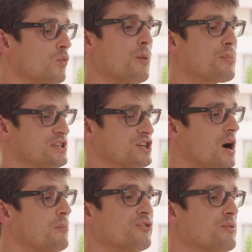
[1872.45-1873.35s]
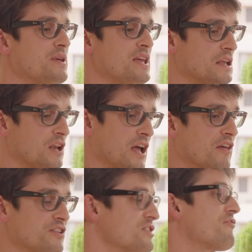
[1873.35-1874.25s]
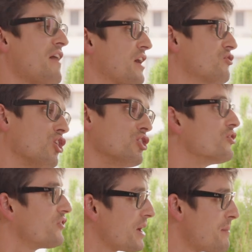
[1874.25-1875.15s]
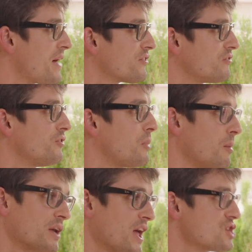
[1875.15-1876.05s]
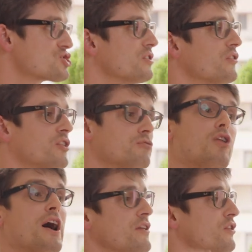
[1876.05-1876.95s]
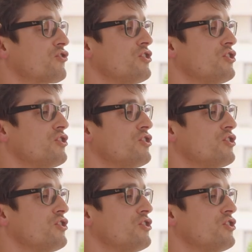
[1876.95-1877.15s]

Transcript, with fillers: WordPress come to be like the de facto CMS for publications, right at the,